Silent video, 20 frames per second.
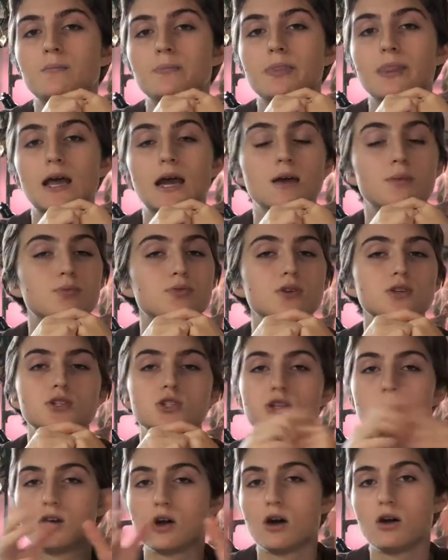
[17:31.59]
I appreciate
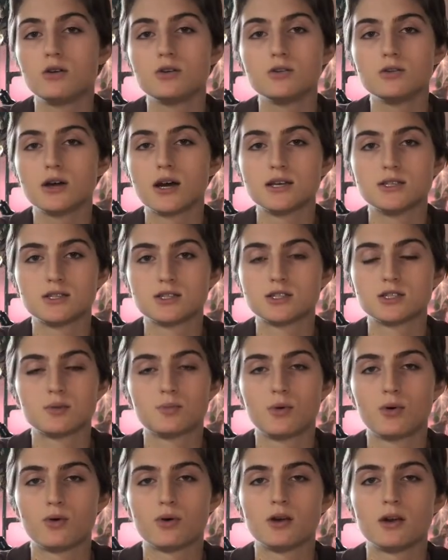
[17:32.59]
all you guys'
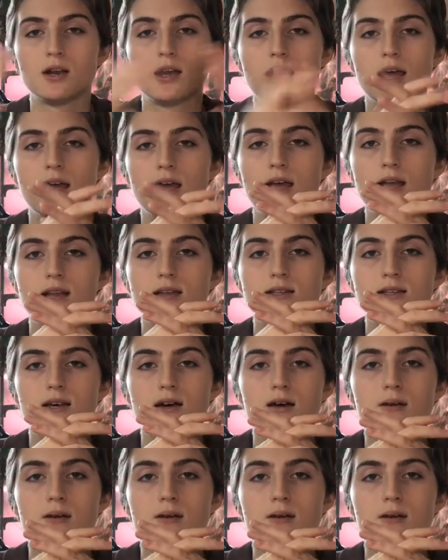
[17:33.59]
support, and